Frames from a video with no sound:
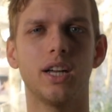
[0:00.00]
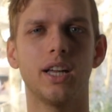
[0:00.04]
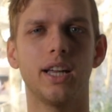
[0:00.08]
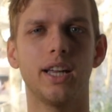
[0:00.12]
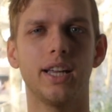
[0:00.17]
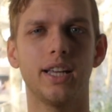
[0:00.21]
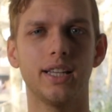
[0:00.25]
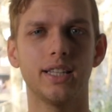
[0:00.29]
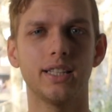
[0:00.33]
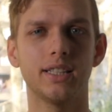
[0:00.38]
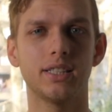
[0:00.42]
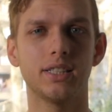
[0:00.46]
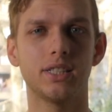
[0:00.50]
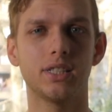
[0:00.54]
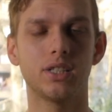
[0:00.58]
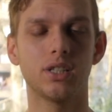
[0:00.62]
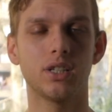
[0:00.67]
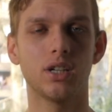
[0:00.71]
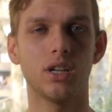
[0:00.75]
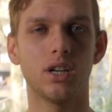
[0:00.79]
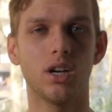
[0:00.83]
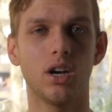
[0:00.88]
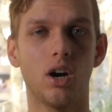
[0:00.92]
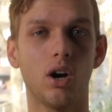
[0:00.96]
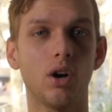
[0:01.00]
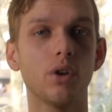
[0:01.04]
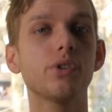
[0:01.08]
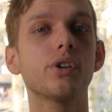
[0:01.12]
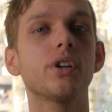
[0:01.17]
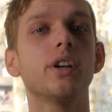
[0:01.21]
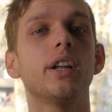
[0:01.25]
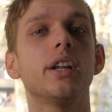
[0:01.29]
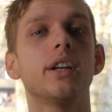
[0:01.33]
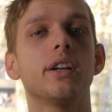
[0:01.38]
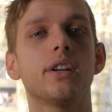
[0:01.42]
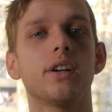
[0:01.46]
is
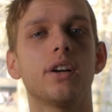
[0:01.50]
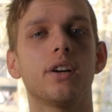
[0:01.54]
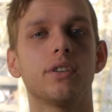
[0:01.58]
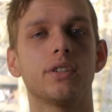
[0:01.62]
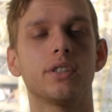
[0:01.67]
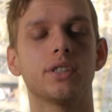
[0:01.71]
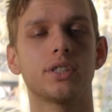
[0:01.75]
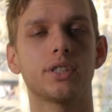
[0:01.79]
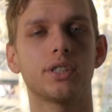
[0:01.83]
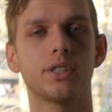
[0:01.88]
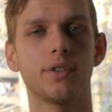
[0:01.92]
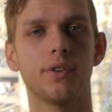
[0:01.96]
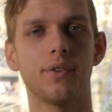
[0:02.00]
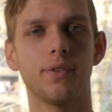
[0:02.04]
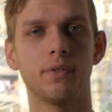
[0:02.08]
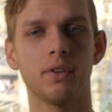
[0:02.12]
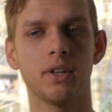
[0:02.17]
alternating currents.